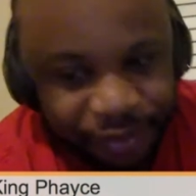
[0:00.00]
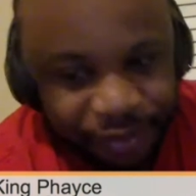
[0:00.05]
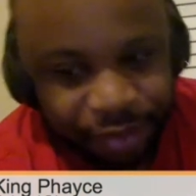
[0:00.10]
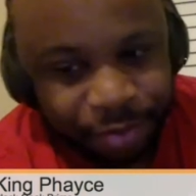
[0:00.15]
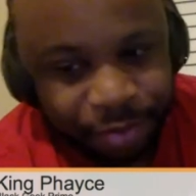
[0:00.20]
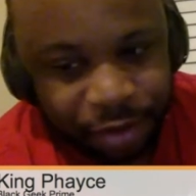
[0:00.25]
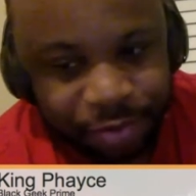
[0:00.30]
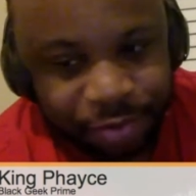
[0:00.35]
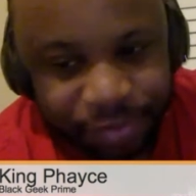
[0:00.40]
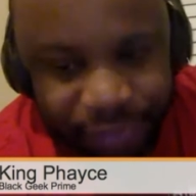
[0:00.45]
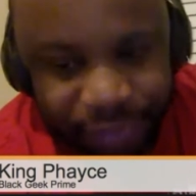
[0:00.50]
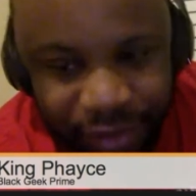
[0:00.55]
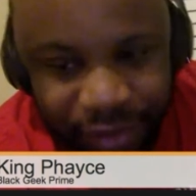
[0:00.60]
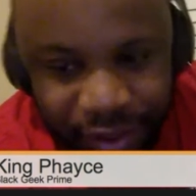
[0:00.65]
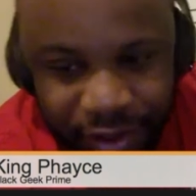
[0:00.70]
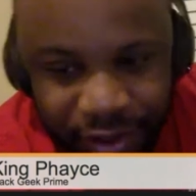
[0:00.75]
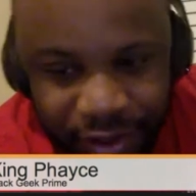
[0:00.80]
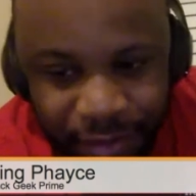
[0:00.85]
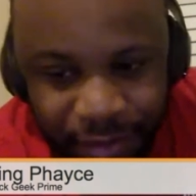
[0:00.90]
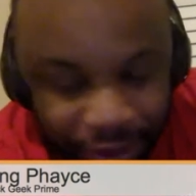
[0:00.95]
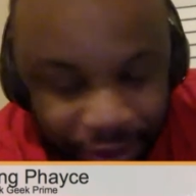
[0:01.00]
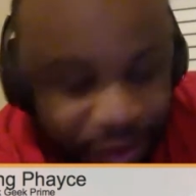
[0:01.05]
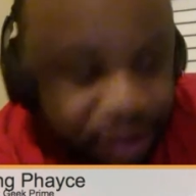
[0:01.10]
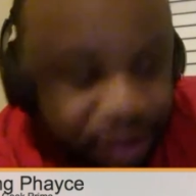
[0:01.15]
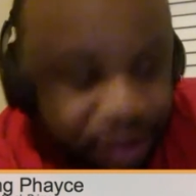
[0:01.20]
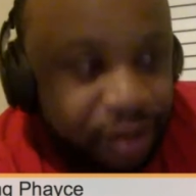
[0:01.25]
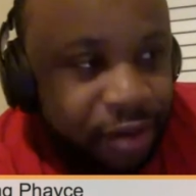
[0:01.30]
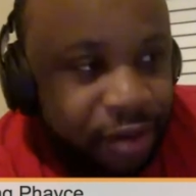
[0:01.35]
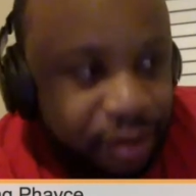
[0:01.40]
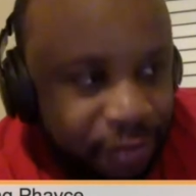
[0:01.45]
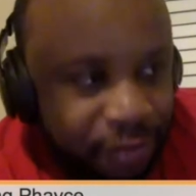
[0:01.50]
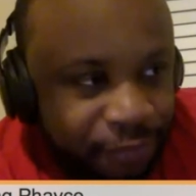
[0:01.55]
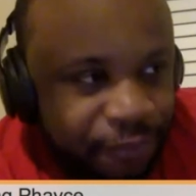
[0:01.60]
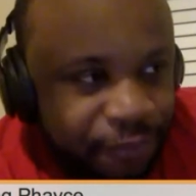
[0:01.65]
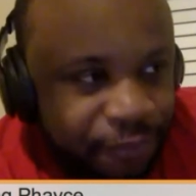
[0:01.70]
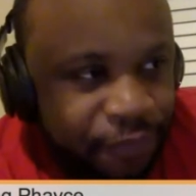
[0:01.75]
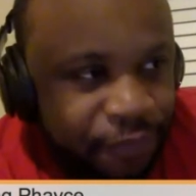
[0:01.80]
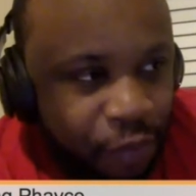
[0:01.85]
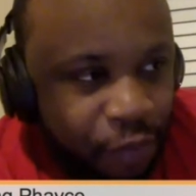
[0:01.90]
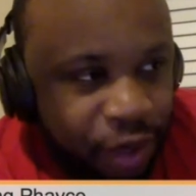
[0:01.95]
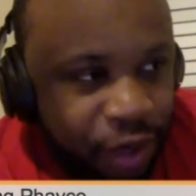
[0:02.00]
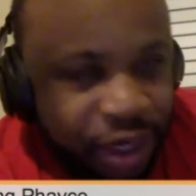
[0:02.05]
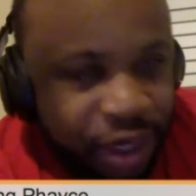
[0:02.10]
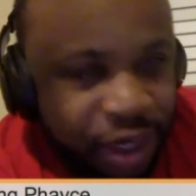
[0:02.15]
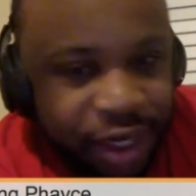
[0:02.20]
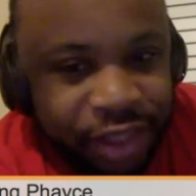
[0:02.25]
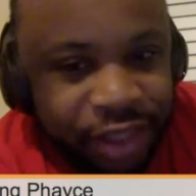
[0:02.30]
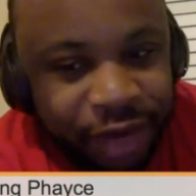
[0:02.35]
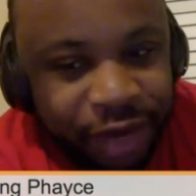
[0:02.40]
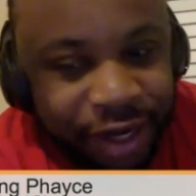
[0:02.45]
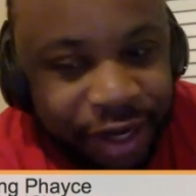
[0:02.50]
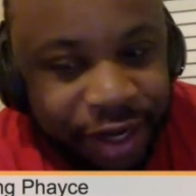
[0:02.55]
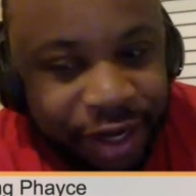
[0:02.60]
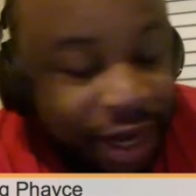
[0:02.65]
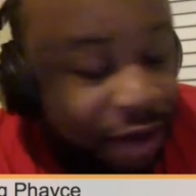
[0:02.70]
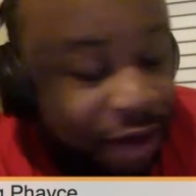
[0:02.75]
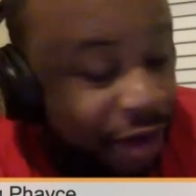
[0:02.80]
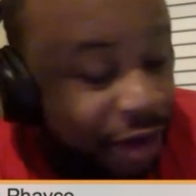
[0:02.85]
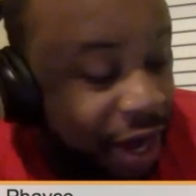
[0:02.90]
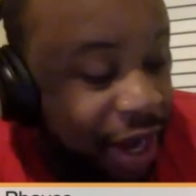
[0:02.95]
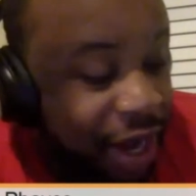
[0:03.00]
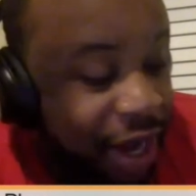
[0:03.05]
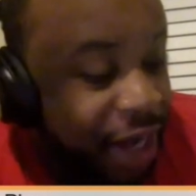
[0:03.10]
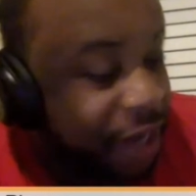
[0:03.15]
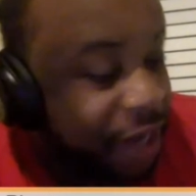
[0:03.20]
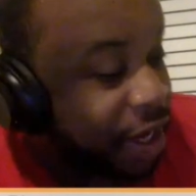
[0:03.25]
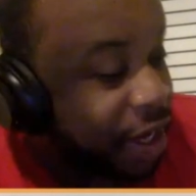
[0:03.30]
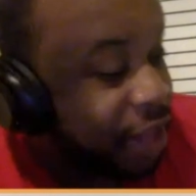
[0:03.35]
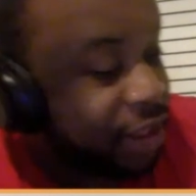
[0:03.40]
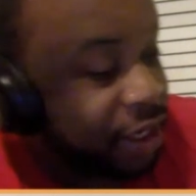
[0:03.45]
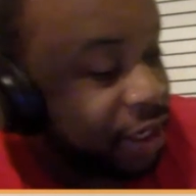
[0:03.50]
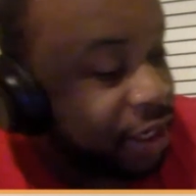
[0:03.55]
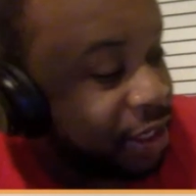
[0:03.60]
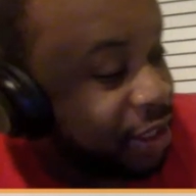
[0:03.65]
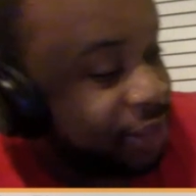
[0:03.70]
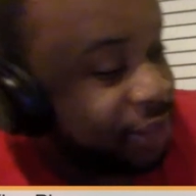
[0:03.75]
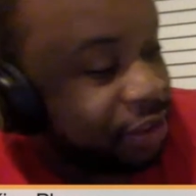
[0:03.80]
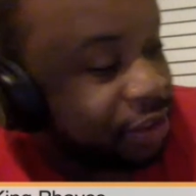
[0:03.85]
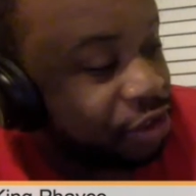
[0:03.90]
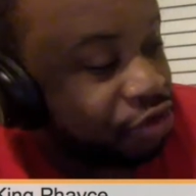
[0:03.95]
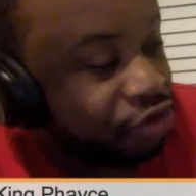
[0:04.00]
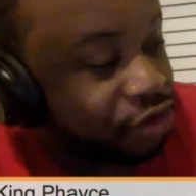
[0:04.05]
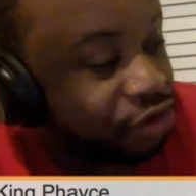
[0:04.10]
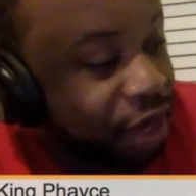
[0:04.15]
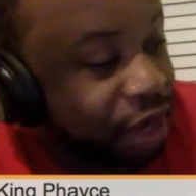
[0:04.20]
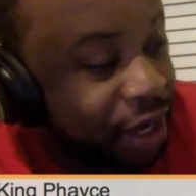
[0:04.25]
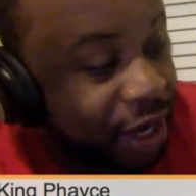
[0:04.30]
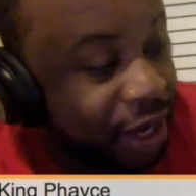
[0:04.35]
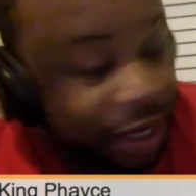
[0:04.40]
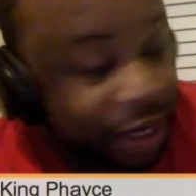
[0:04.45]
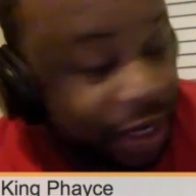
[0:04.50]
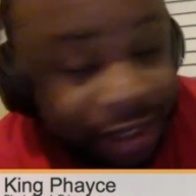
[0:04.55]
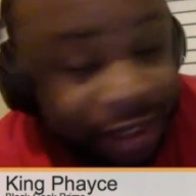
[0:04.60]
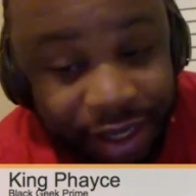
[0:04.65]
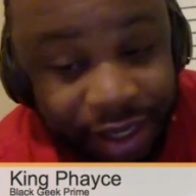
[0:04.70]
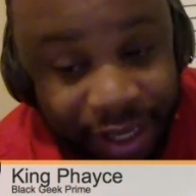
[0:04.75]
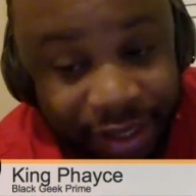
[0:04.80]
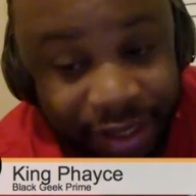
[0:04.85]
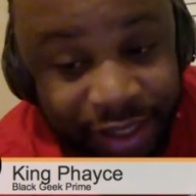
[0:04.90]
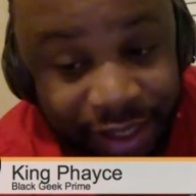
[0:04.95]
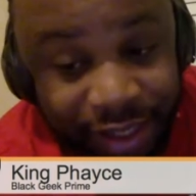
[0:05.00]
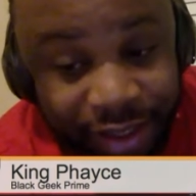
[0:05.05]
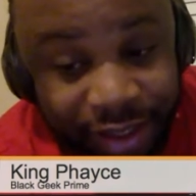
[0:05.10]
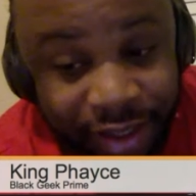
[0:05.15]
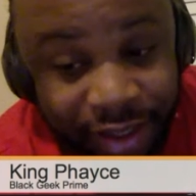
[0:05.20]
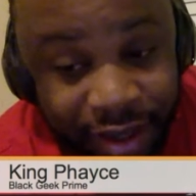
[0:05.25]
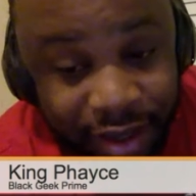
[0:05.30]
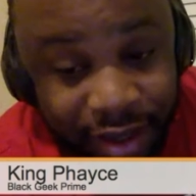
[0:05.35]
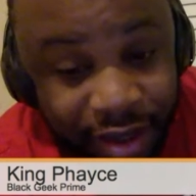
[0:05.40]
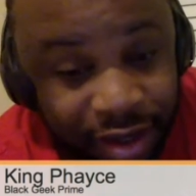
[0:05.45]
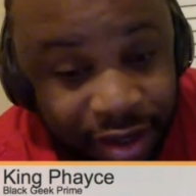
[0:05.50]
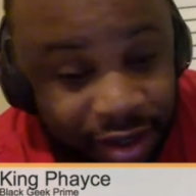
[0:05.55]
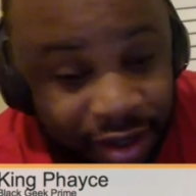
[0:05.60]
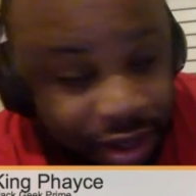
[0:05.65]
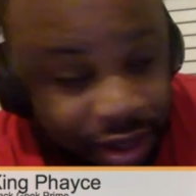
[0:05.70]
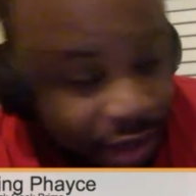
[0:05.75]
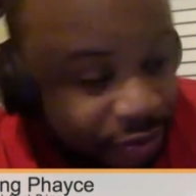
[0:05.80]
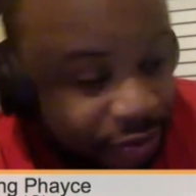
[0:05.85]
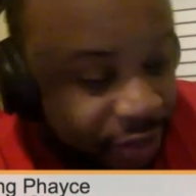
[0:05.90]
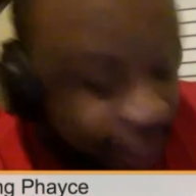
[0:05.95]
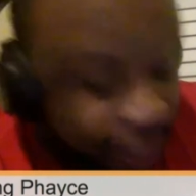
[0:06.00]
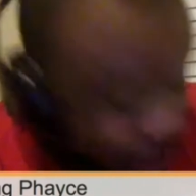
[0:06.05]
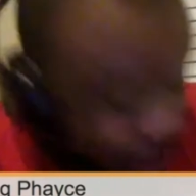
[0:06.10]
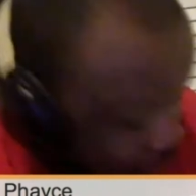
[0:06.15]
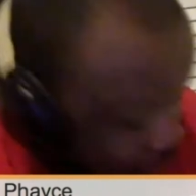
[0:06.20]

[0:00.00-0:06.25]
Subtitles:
the purpose. But for what it is right now, I think it's a great idea. And I think the other cable